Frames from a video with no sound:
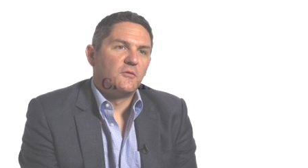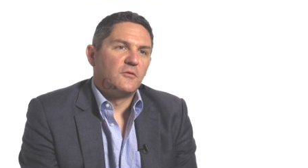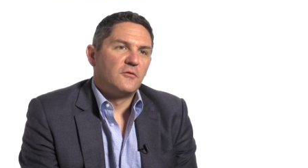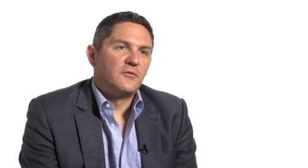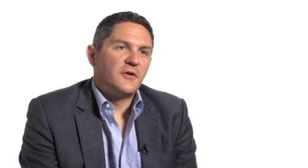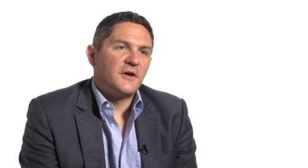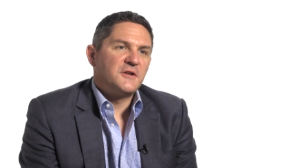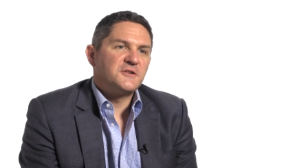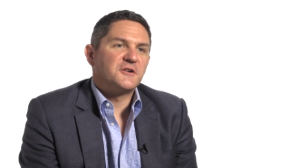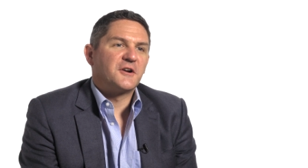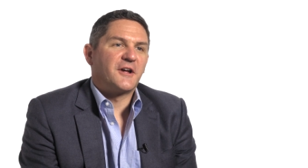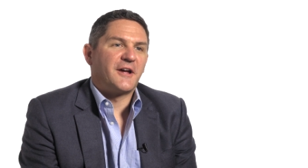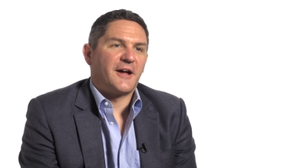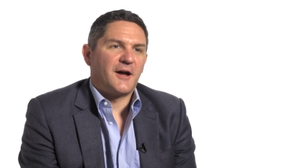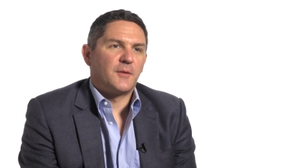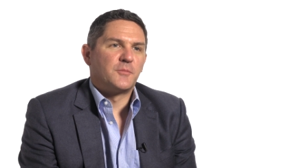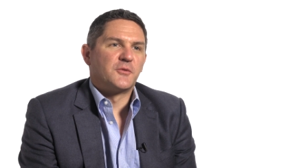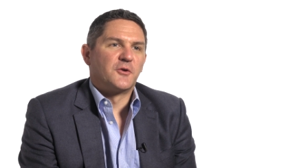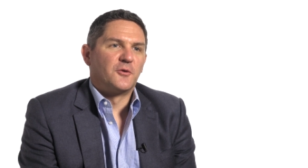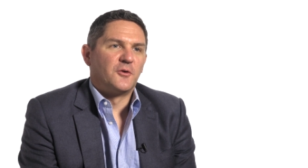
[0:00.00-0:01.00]
venture
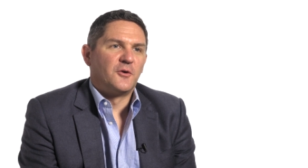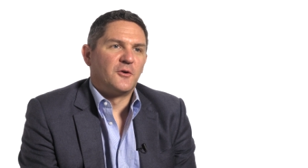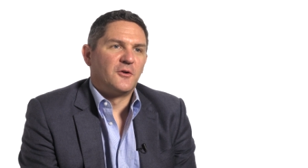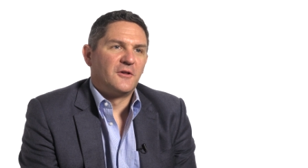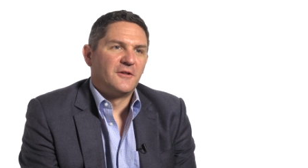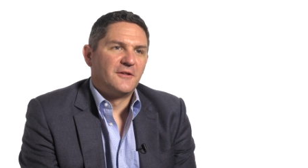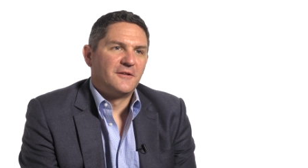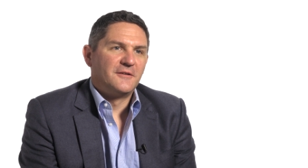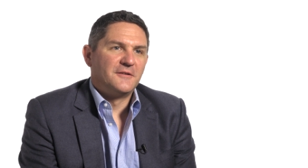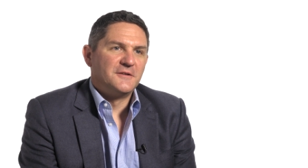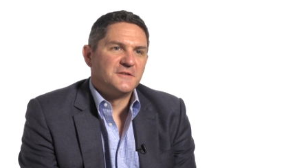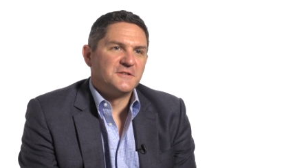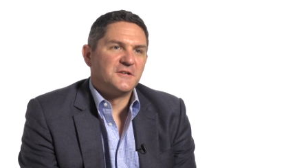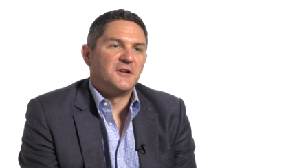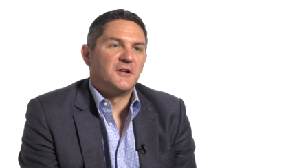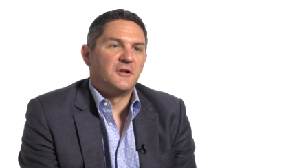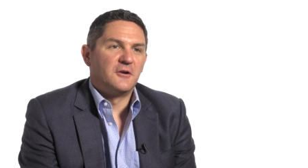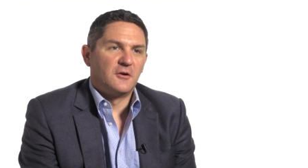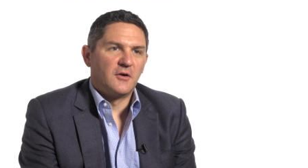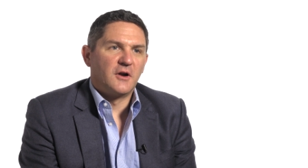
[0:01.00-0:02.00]
capital is
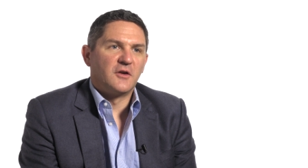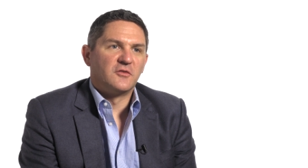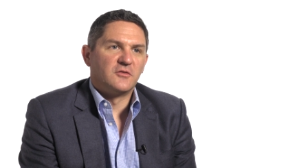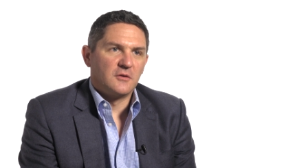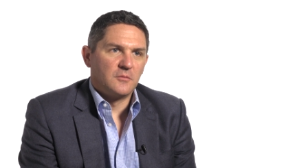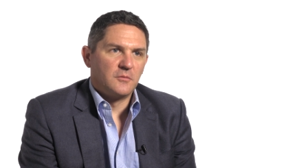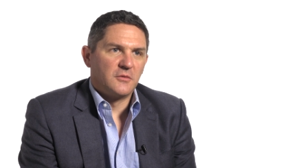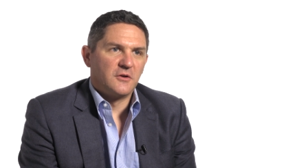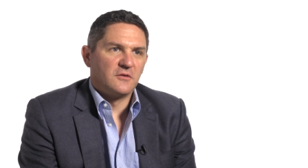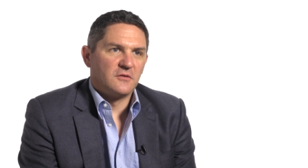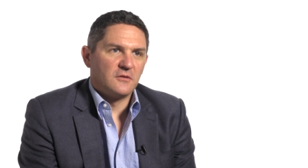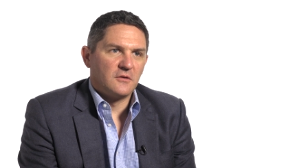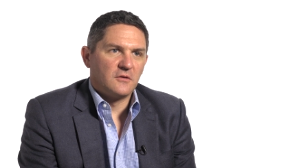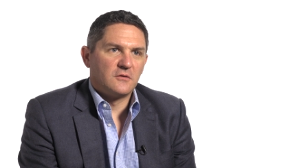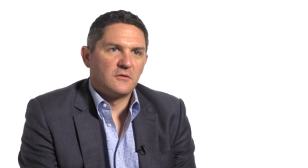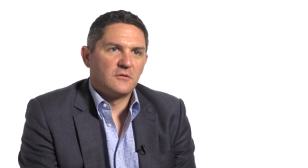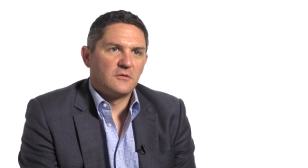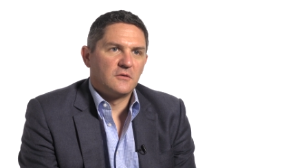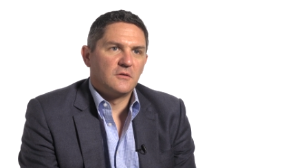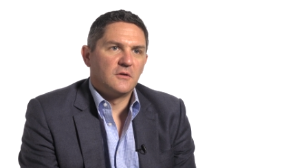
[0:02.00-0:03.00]
an interesting
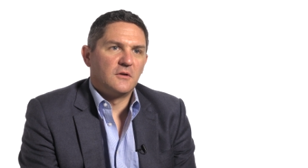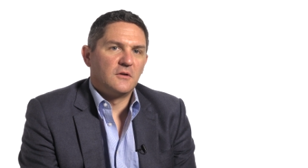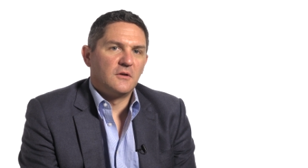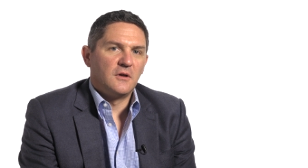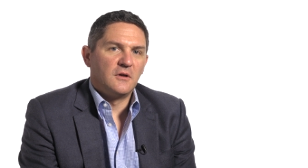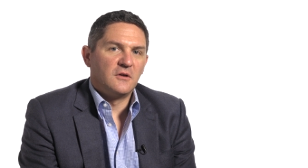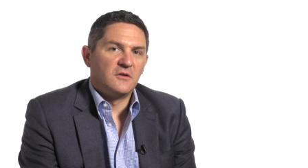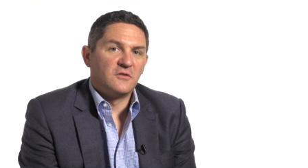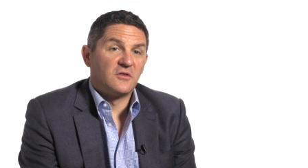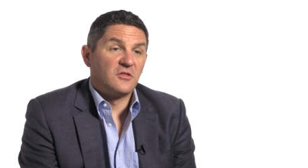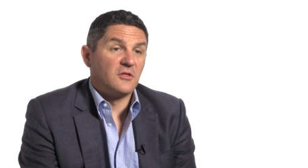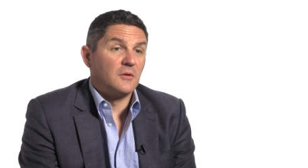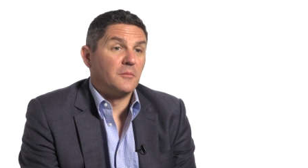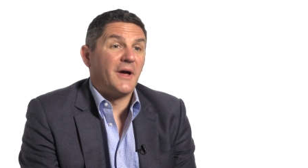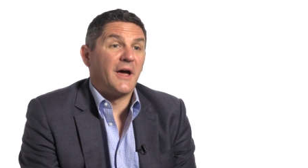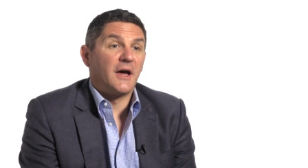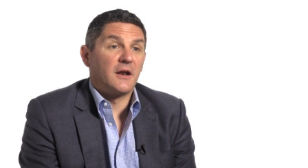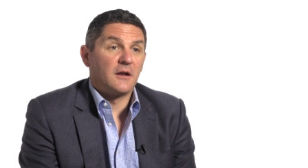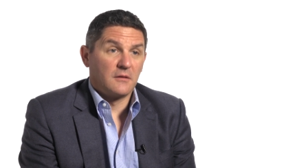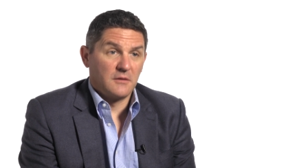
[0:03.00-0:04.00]
business. It is
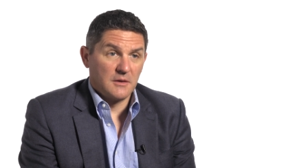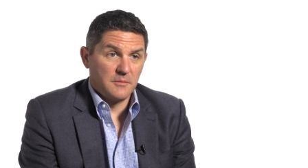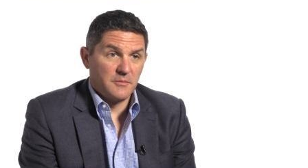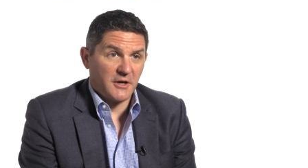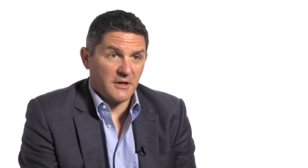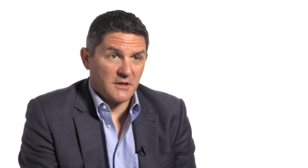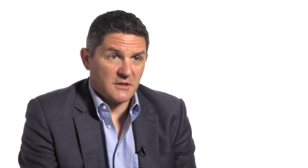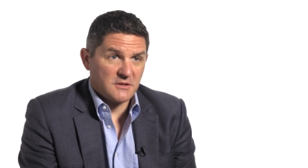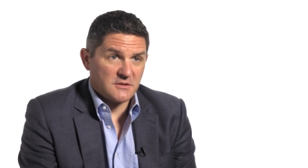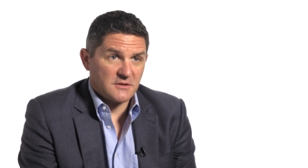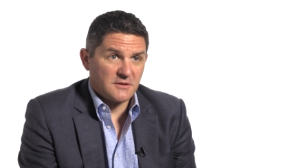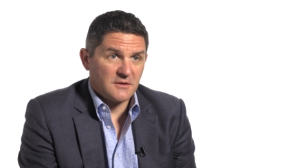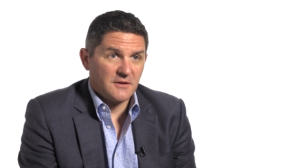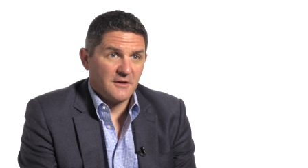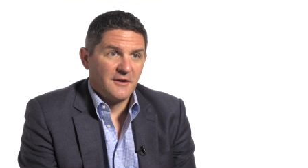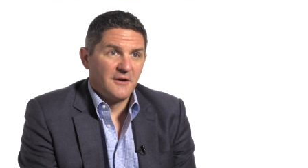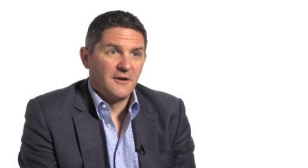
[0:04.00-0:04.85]
thematically based.